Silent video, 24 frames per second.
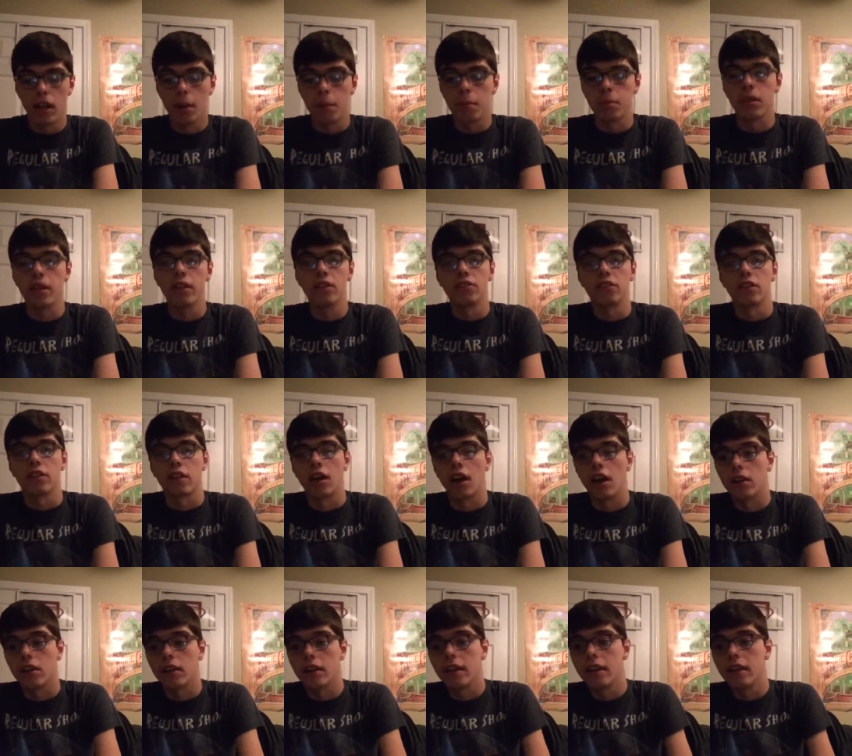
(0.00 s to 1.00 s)
Blitz, and
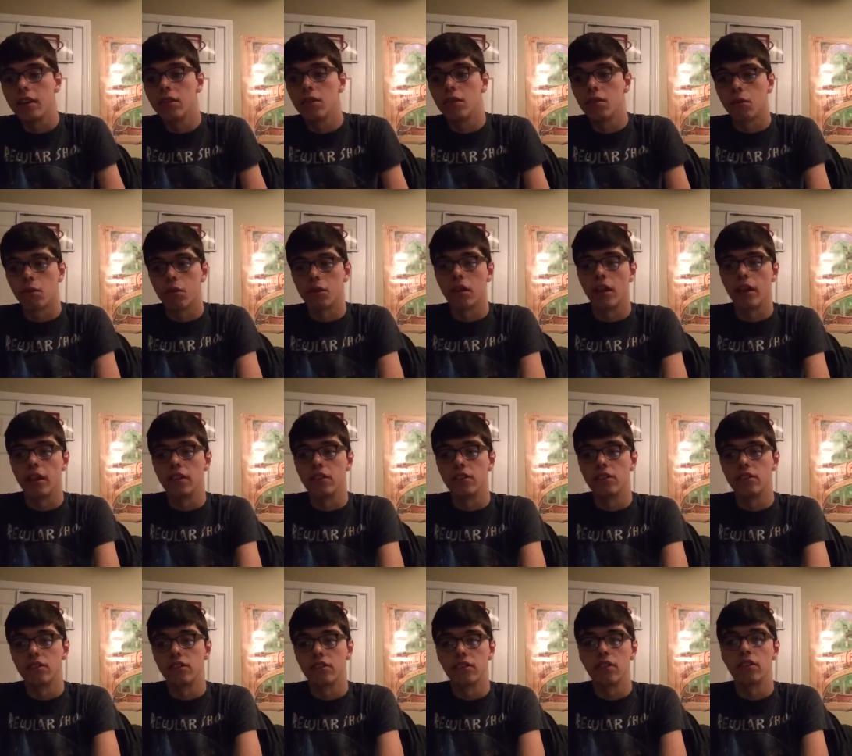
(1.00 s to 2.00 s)
Colleen were like
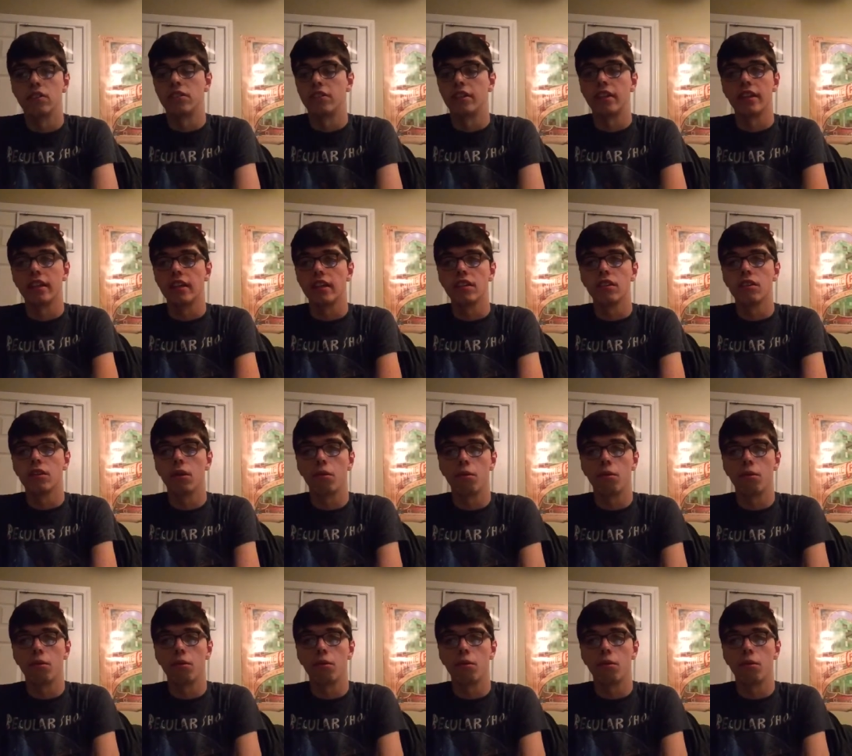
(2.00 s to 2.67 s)
seeing